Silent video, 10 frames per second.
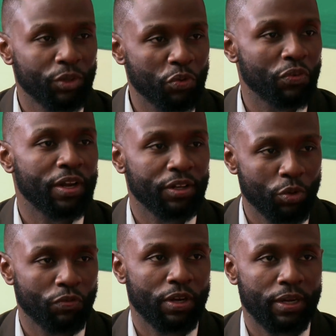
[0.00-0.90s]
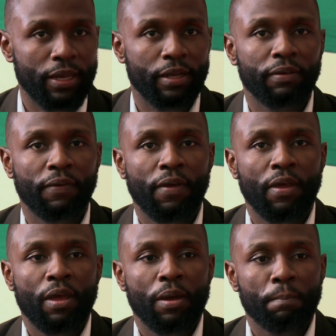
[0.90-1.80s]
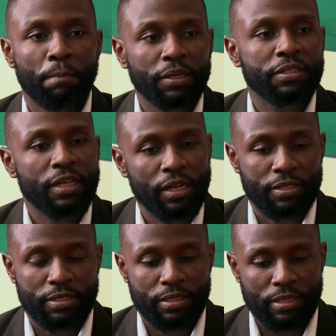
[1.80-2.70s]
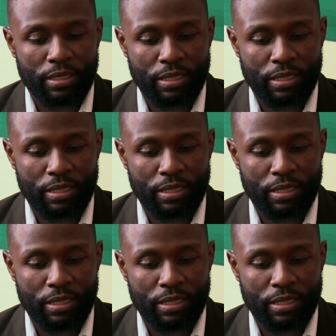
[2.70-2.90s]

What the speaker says: over and over again. But tell us,